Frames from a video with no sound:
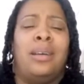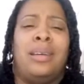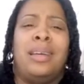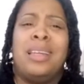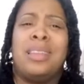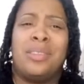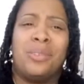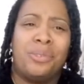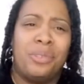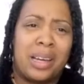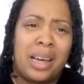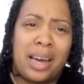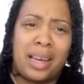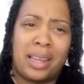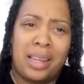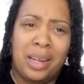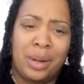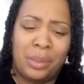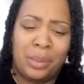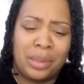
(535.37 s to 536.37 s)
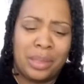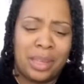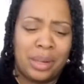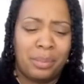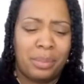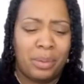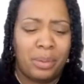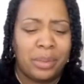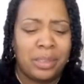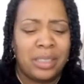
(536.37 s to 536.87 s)
Get the fuck out of here with that
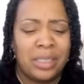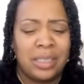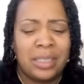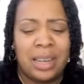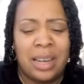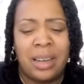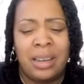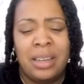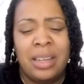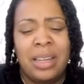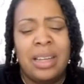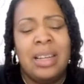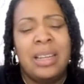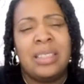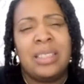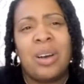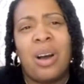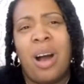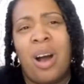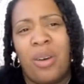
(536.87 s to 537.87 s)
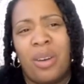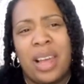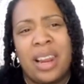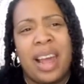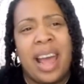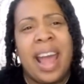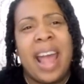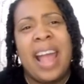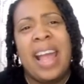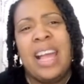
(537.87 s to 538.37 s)
bullshit, y'all. So all that
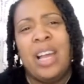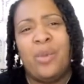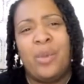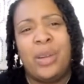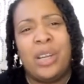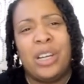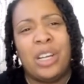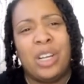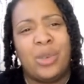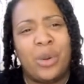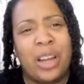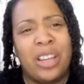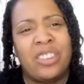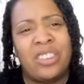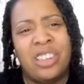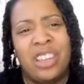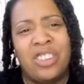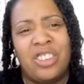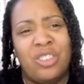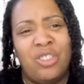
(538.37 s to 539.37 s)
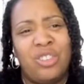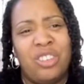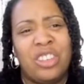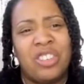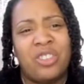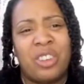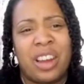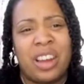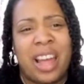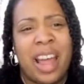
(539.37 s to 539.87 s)
angry aggression that you just
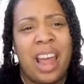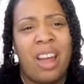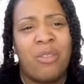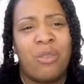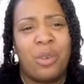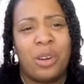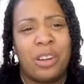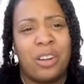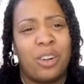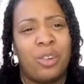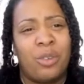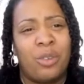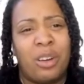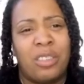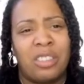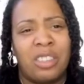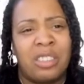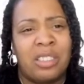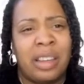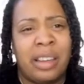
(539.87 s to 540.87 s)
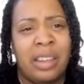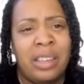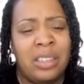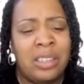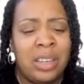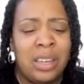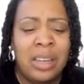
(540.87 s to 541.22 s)
try to have running across the stage,